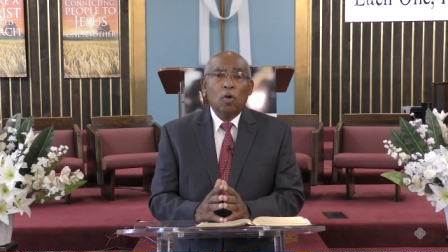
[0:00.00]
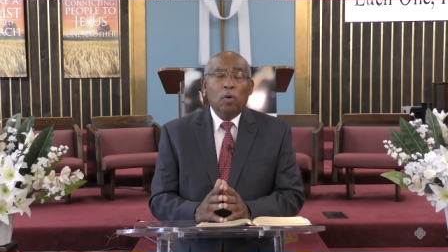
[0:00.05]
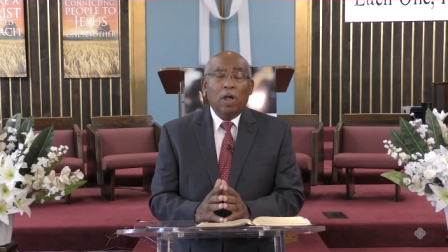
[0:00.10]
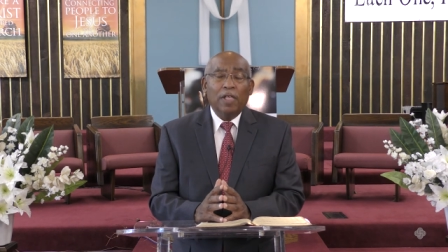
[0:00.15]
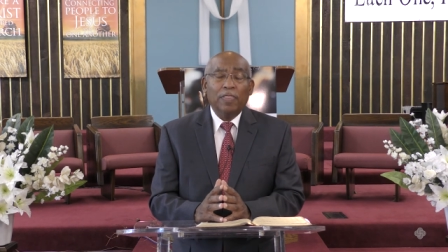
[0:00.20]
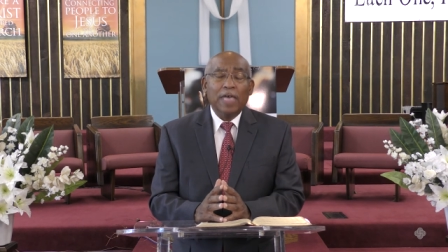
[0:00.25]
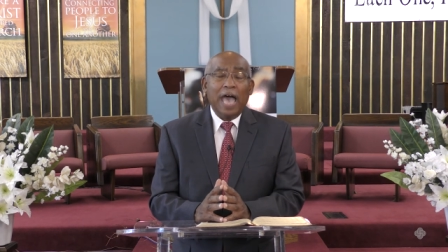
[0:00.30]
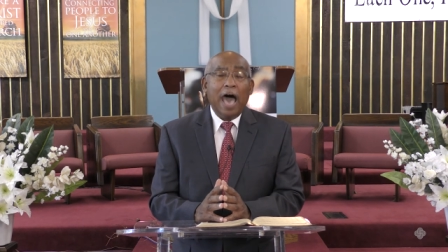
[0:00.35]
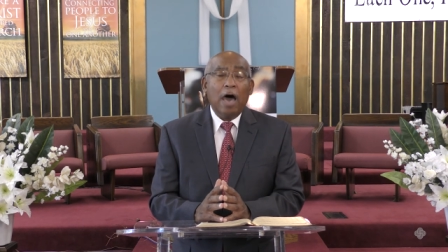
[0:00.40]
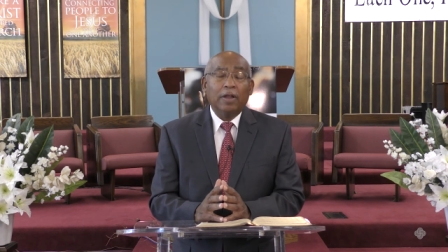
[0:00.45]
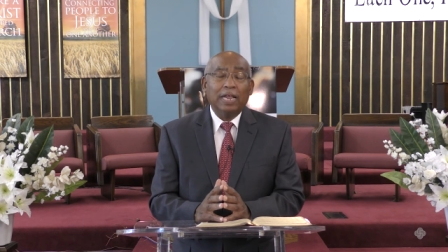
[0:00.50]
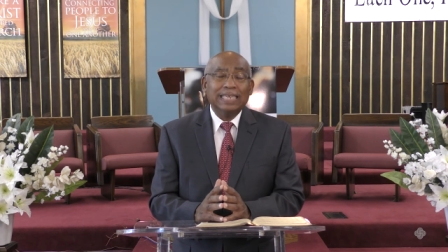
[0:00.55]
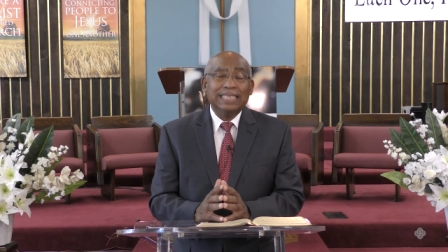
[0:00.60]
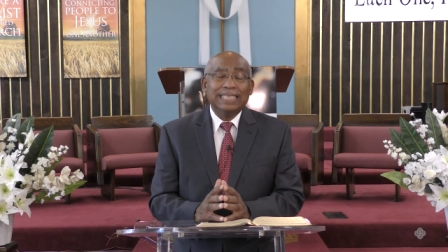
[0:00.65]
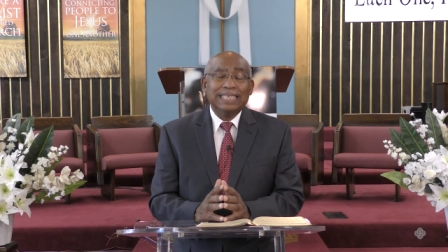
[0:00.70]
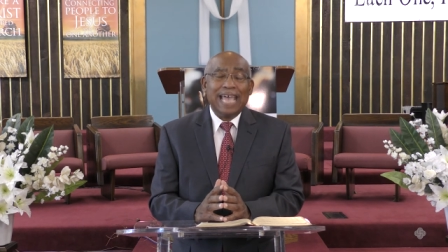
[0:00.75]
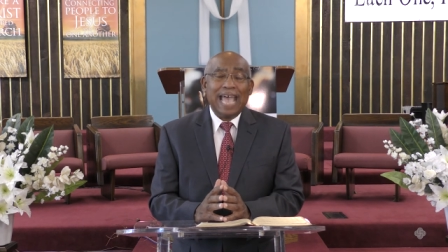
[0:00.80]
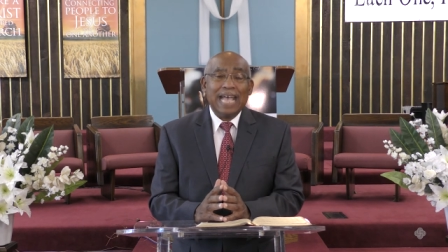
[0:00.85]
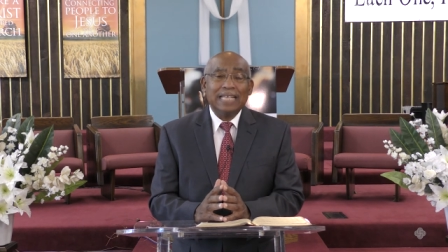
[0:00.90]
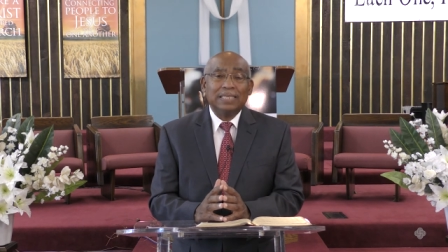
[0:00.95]
Without a
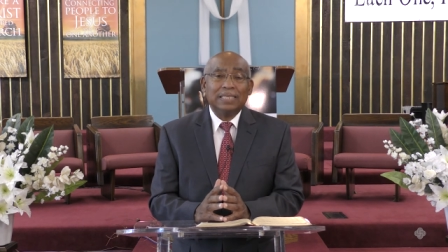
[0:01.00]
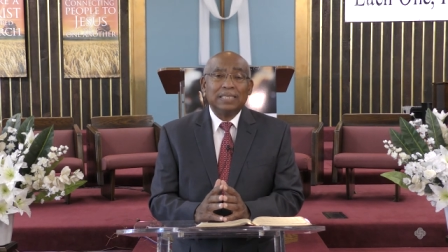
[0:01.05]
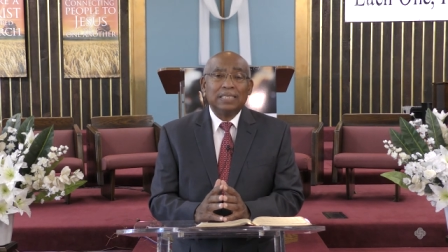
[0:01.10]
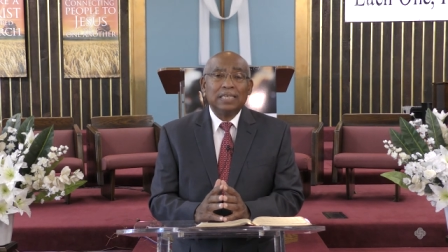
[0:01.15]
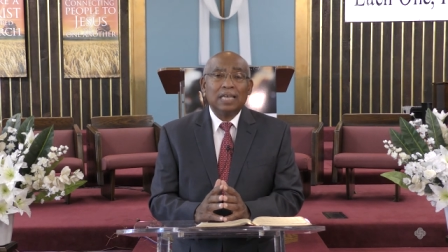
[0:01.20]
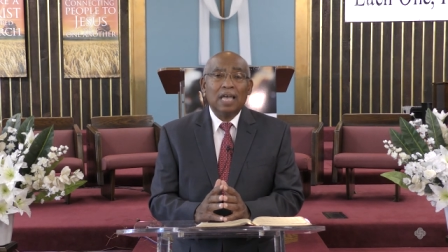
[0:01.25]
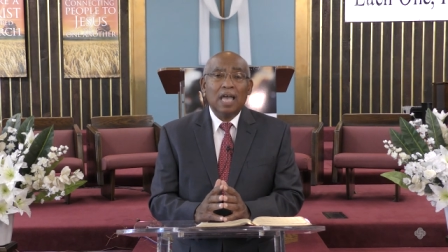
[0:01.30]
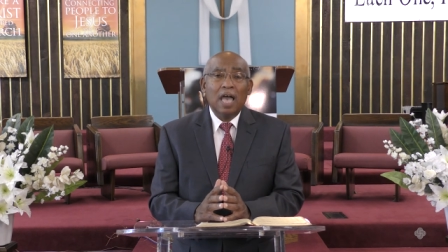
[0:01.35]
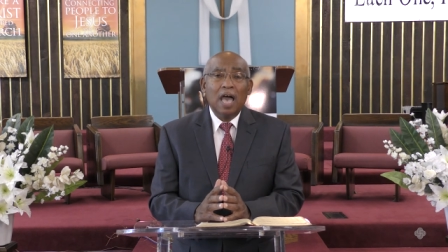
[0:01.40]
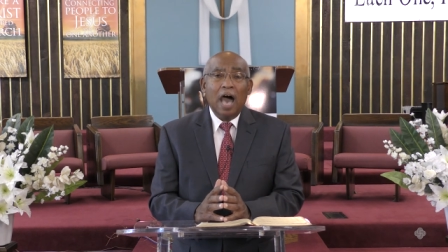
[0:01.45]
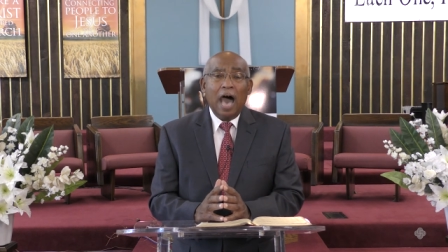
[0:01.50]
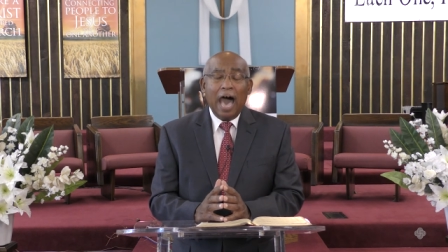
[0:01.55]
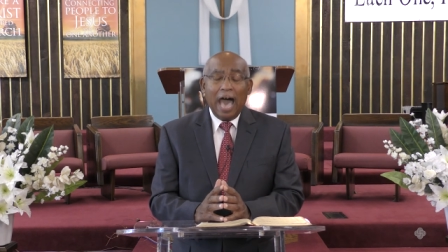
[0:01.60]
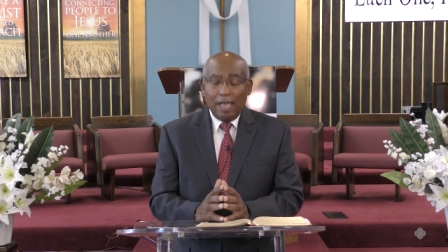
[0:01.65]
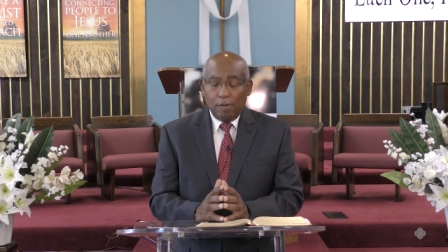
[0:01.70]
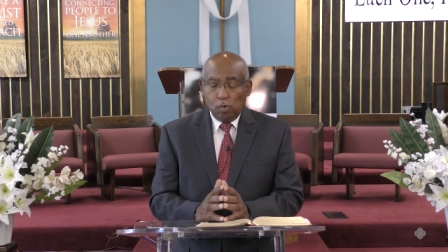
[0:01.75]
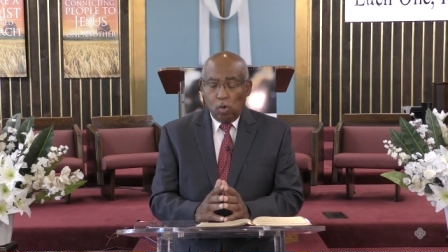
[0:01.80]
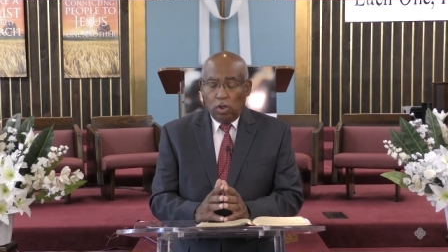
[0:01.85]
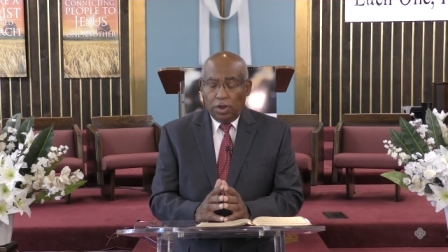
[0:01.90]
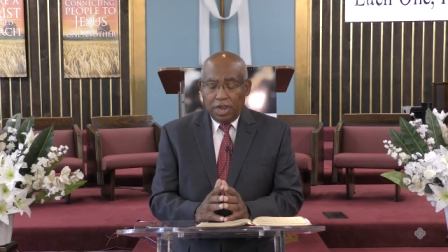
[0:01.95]
test,
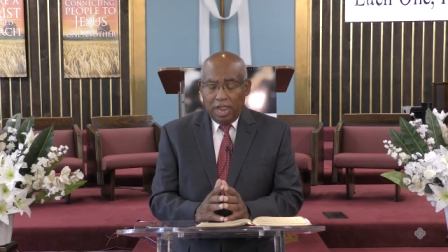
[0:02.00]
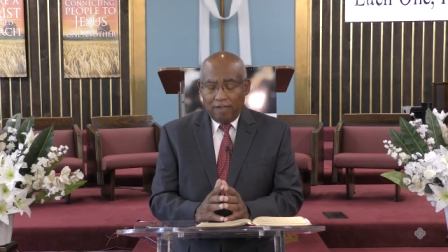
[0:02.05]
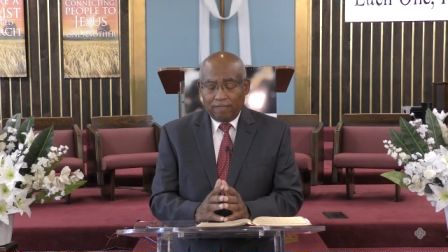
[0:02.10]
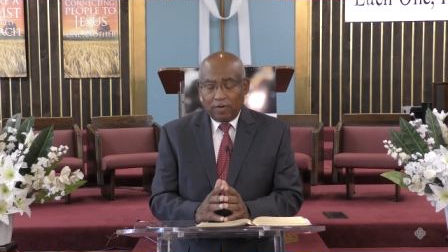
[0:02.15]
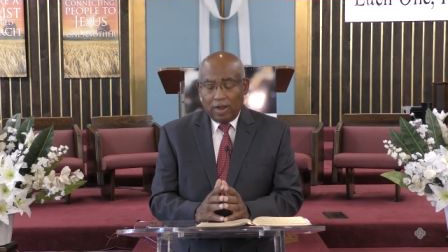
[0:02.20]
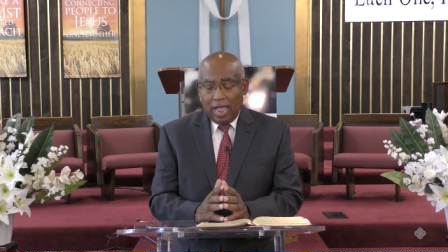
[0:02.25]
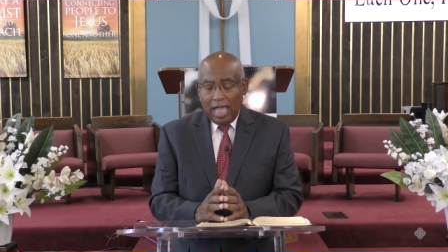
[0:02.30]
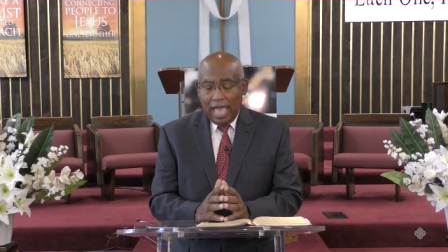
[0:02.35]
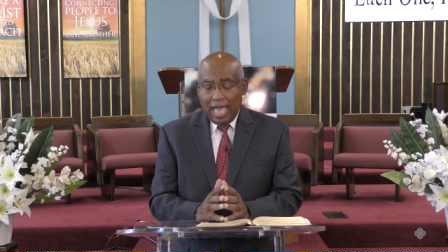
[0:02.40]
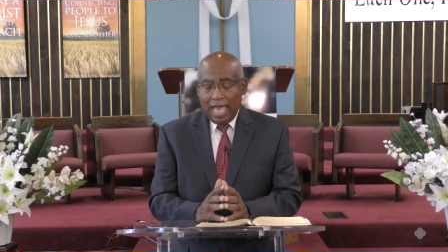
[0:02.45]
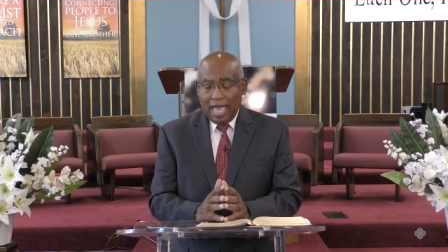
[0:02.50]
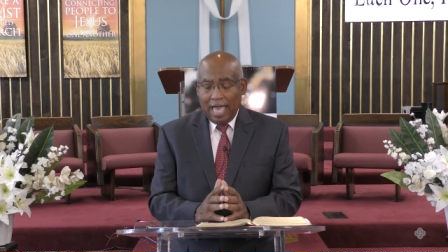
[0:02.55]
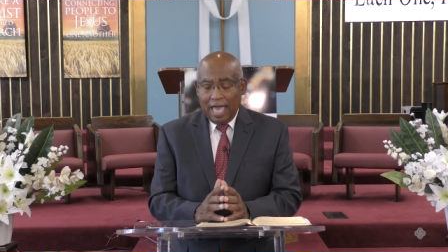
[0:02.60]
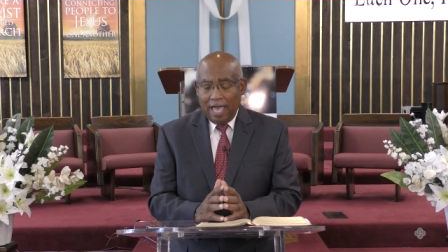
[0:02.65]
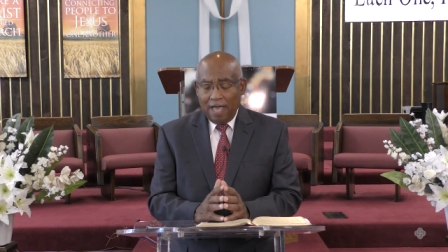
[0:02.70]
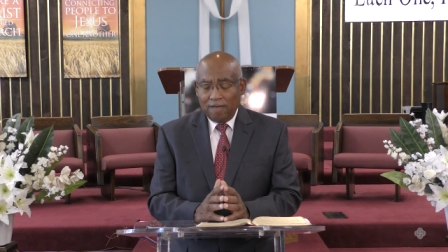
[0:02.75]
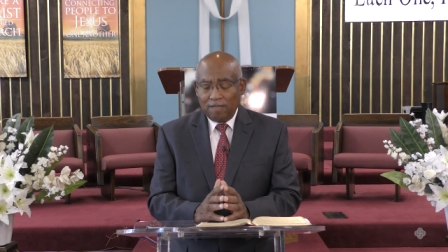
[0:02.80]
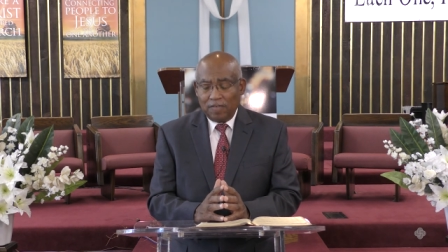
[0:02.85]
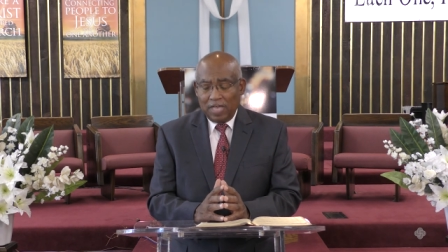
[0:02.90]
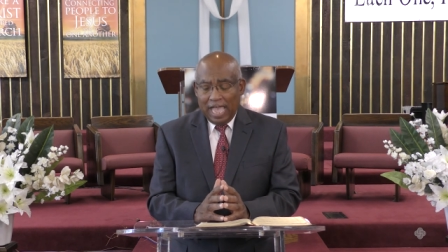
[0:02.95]
I will never
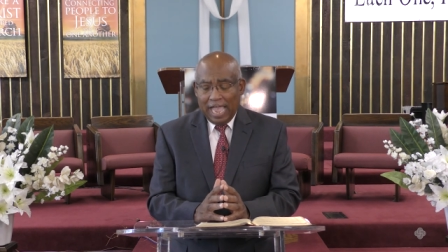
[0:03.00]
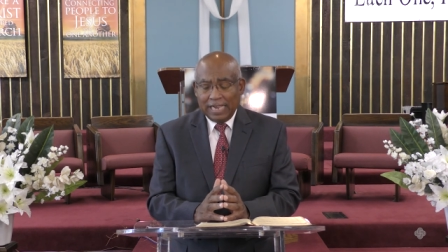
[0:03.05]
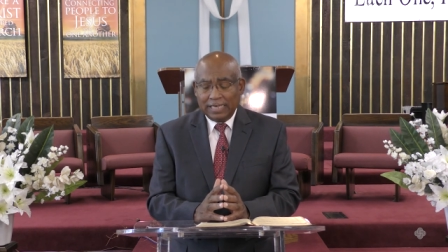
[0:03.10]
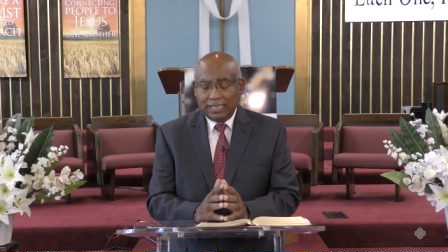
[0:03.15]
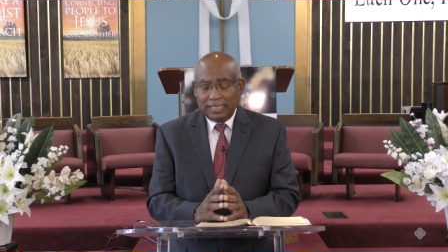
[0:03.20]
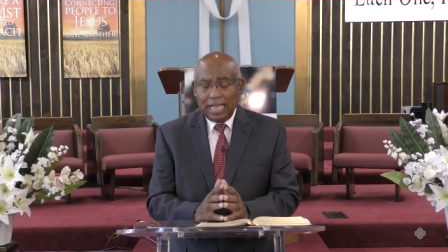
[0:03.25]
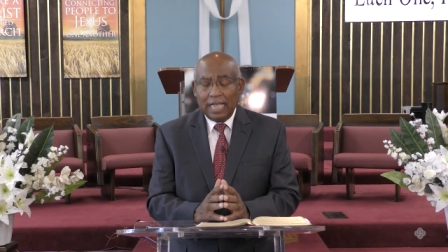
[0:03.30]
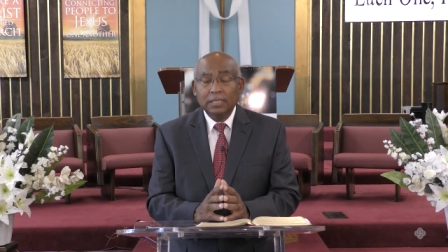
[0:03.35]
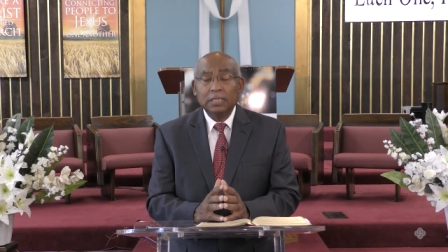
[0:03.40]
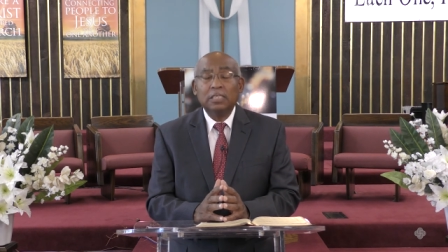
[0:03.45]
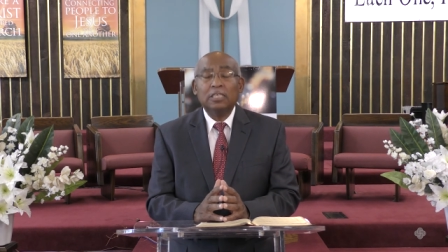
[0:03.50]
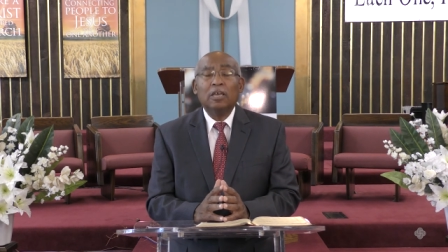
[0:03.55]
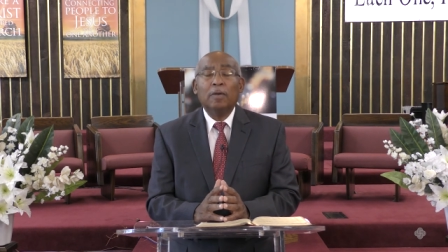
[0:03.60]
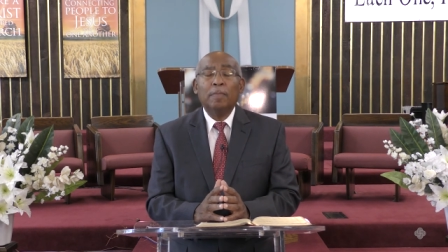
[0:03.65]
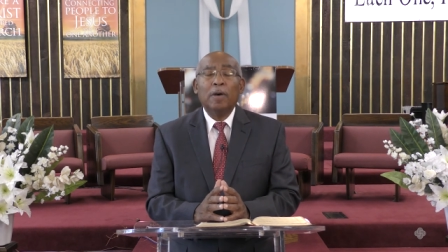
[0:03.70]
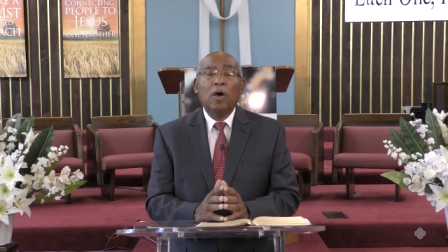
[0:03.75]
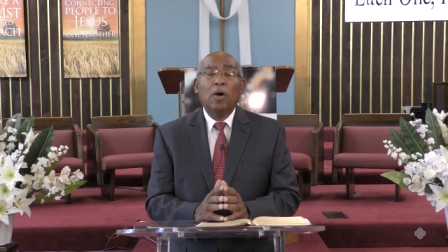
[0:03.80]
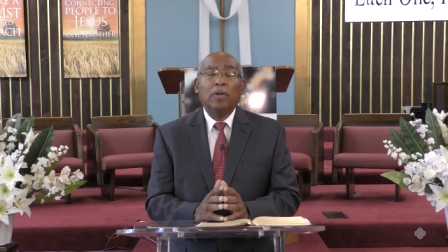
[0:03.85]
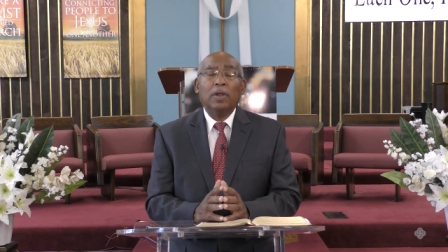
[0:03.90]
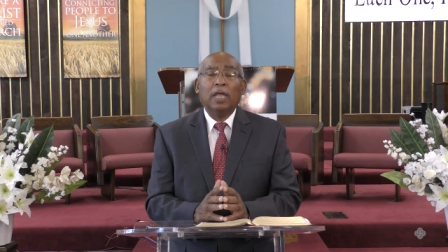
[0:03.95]
have a
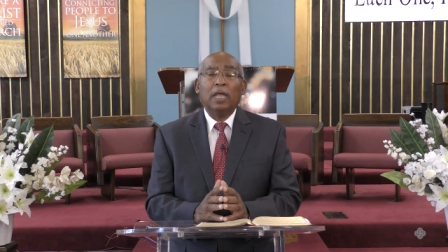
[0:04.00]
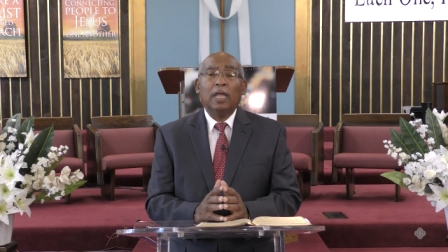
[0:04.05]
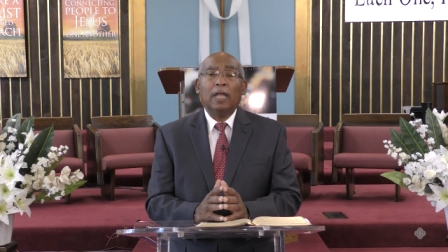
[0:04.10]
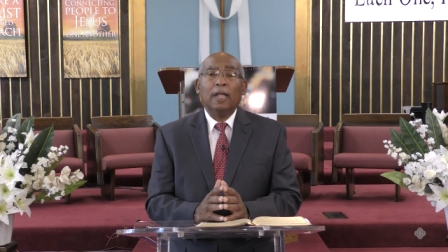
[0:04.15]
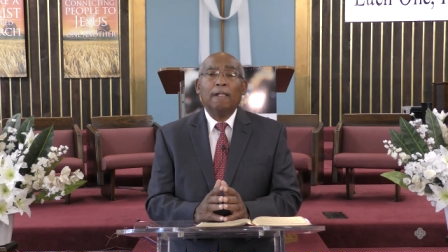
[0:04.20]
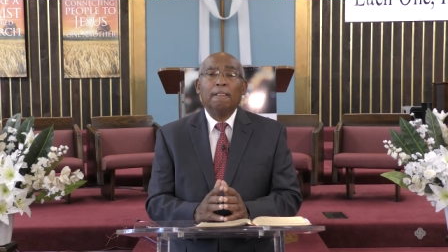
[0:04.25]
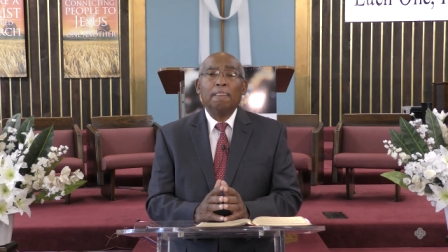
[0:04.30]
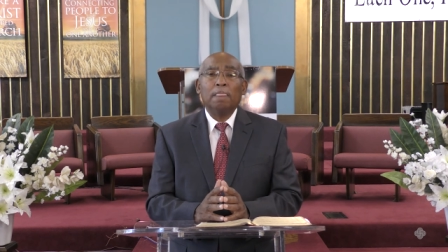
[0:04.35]
testimony.